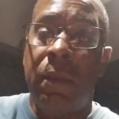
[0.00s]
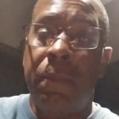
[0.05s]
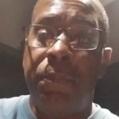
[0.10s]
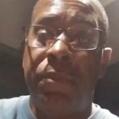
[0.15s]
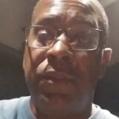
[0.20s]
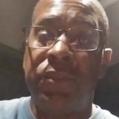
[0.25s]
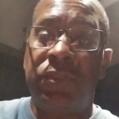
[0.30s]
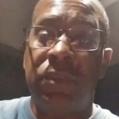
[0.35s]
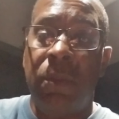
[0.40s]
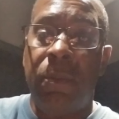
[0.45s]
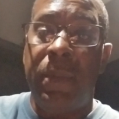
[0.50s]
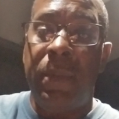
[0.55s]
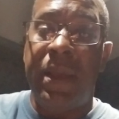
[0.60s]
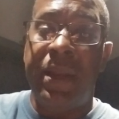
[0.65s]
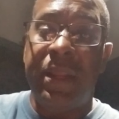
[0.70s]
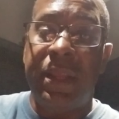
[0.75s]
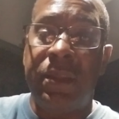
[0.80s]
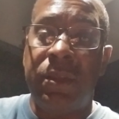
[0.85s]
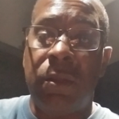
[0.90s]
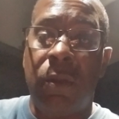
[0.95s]
Put some
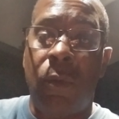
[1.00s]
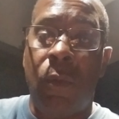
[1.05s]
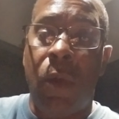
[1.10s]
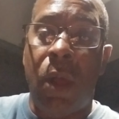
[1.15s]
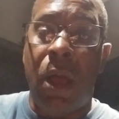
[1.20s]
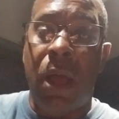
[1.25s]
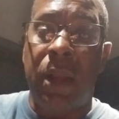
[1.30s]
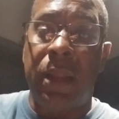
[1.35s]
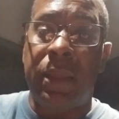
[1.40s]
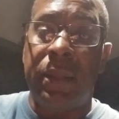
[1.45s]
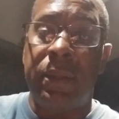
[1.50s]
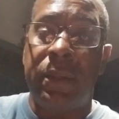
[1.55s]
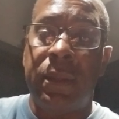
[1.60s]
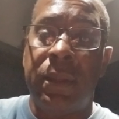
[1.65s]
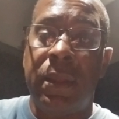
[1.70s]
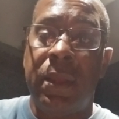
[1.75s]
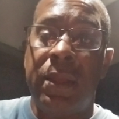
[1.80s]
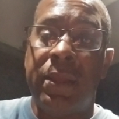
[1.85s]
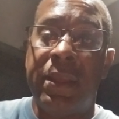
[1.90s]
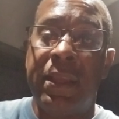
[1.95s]
money in your wallet.
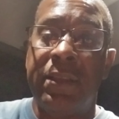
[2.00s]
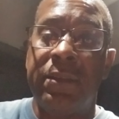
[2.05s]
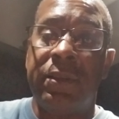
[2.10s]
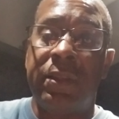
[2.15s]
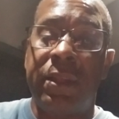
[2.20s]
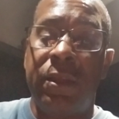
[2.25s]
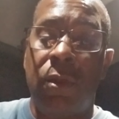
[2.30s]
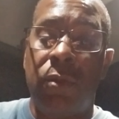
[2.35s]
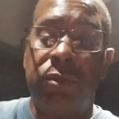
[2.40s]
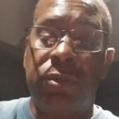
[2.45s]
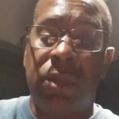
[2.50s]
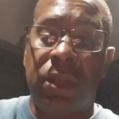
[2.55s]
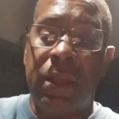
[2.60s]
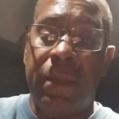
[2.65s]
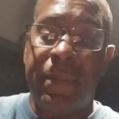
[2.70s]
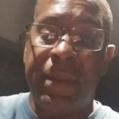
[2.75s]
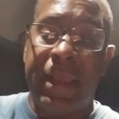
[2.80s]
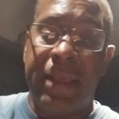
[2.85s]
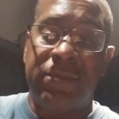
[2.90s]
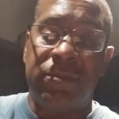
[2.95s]
Go to a
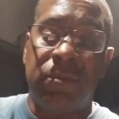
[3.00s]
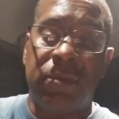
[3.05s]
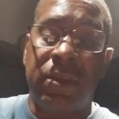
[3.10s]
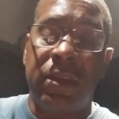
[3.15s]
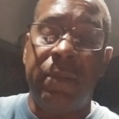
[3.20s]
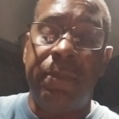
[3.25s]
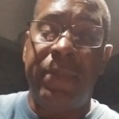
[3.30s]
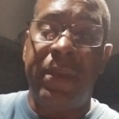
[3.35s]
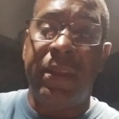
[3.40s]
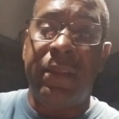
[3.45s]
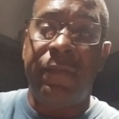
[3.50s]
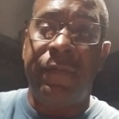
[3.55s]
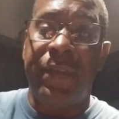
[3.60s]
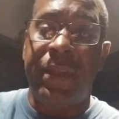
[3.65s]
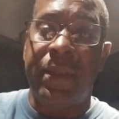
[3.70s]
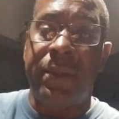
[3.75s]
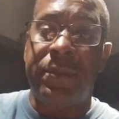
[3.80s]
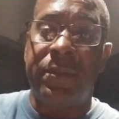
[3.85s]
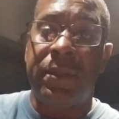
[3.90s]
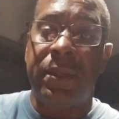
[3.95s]
company that got some good
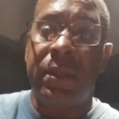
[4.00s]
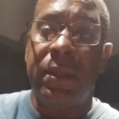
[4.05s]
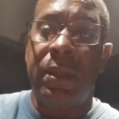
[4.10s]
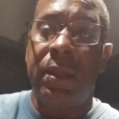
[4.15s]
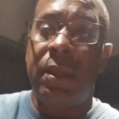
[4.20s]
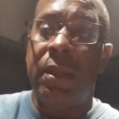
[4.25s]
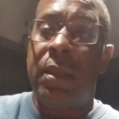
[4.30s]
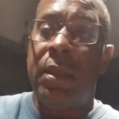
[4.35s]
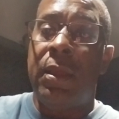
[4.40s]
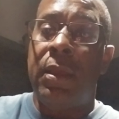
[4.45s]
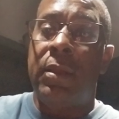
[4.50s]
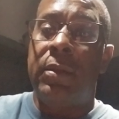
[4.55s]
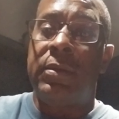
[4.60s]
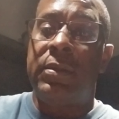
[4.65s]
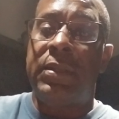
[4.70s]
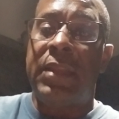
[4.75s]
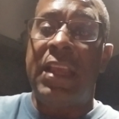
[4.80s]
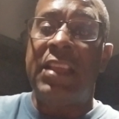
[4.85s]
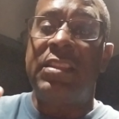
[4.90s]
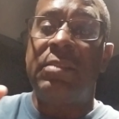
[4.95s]
benefits.
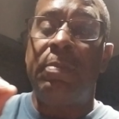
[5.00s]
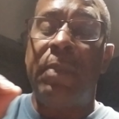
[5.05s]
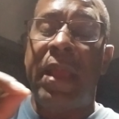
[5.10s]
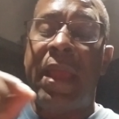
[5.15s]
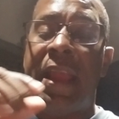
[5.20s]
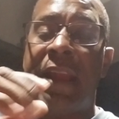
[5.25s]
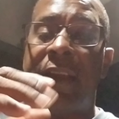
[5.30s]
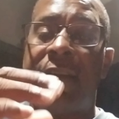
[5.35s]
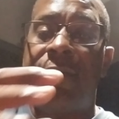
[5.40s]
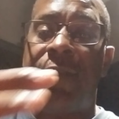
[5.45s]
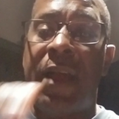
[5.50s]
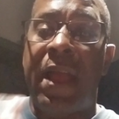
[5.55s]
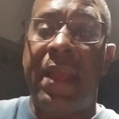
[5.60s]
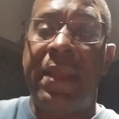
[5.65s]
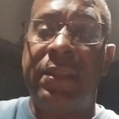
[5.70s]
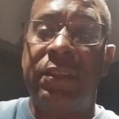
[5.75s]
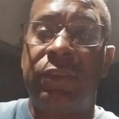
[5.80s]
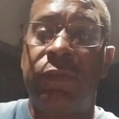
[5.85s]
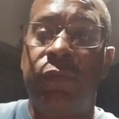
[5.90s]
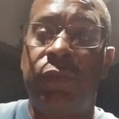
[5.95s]
That's my
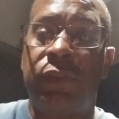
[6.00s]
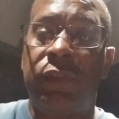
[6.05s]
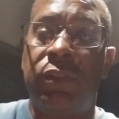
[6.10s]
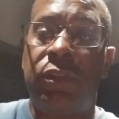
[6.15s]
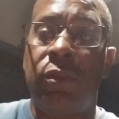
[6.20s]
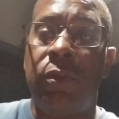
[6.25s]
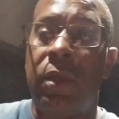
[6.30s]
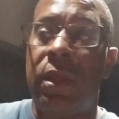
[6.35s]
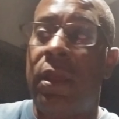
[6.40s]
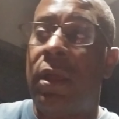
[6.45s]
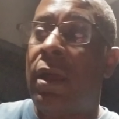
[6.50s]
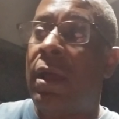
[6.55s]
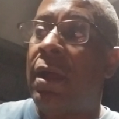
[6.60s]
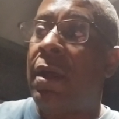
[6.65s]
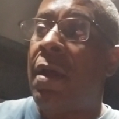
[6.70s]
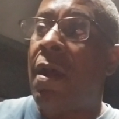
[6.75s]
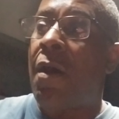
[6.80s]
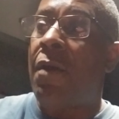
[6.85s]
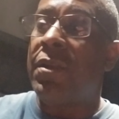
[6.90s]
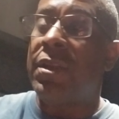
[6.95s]
advice to
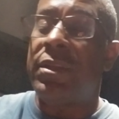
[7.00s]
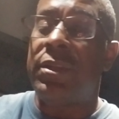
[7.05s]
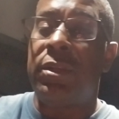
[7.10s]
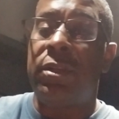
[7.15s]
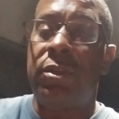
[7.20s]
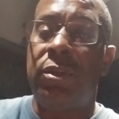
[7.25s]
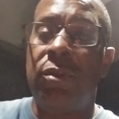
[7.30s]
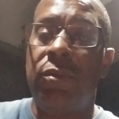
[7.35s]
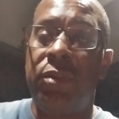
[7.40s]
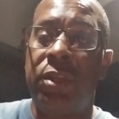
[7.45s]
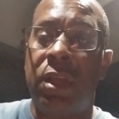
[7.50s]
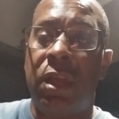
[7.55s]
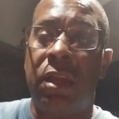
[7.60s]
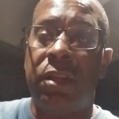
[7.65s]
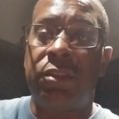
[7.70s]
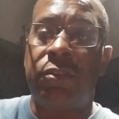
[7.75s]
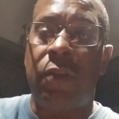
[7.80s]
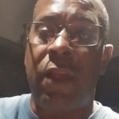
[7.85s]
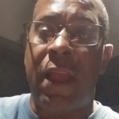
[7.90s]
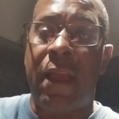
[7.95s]
all the new young
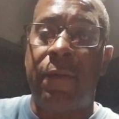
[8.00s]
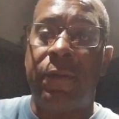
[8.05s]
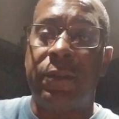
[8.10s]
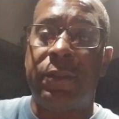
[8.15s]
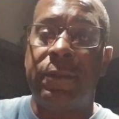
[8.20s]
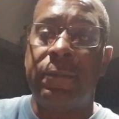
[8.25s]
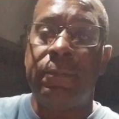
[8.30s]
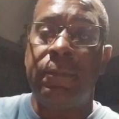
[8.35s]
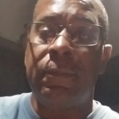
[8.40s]
drivers.